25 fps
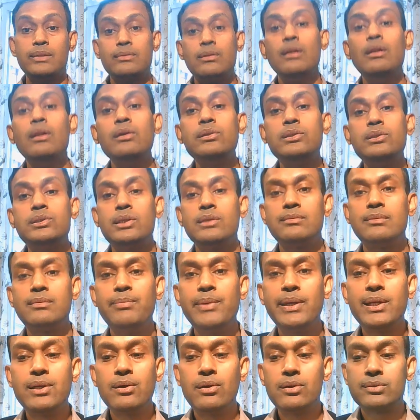solutions,
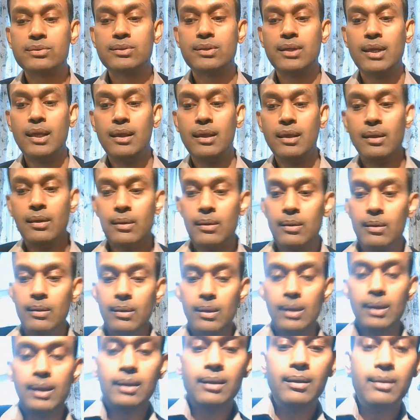because
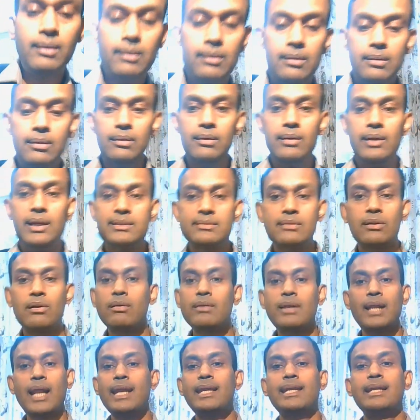it's
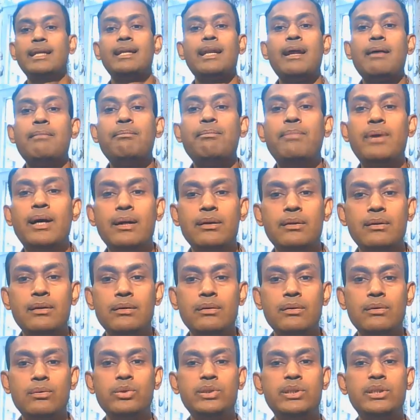not like a number
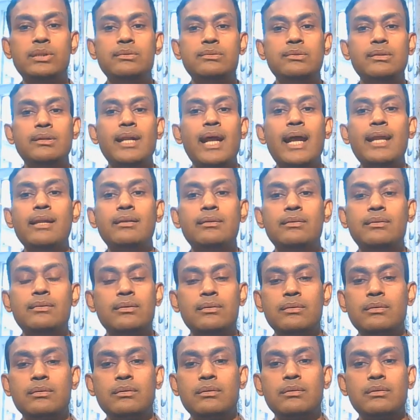which is right,
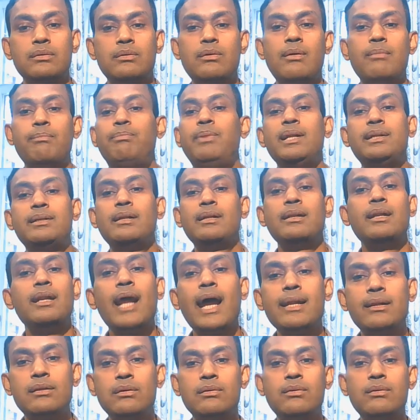completely
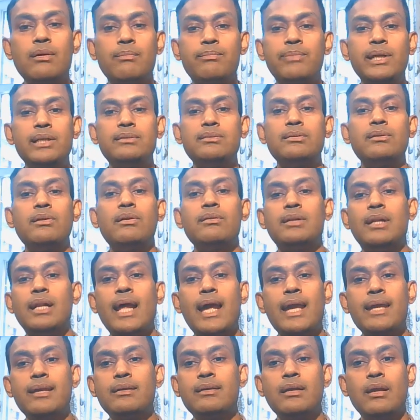right or complete. It's not
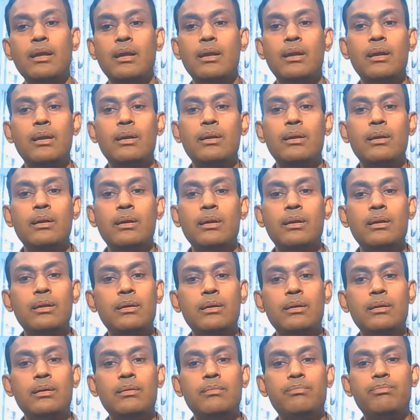like
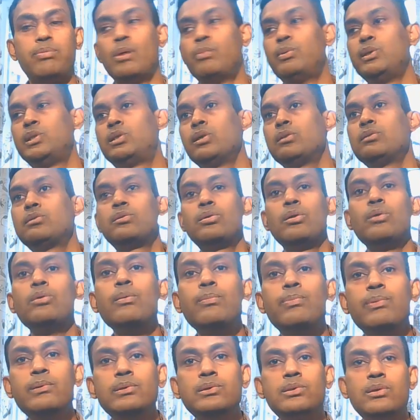provision
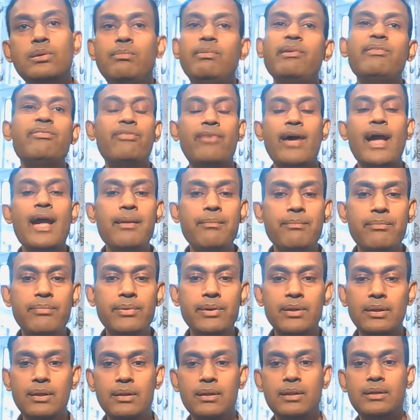throughput should be 5.
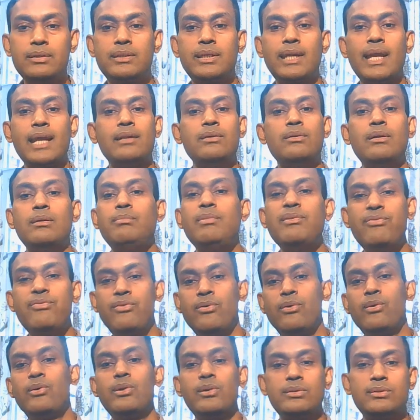It cannot be
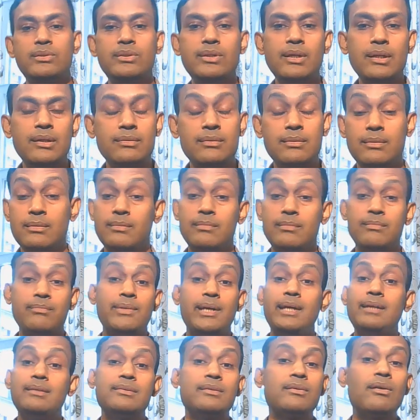4 or 6.
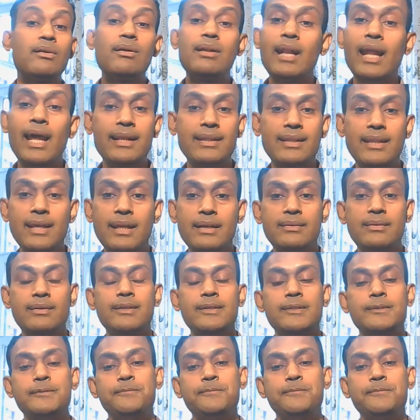It's not like that.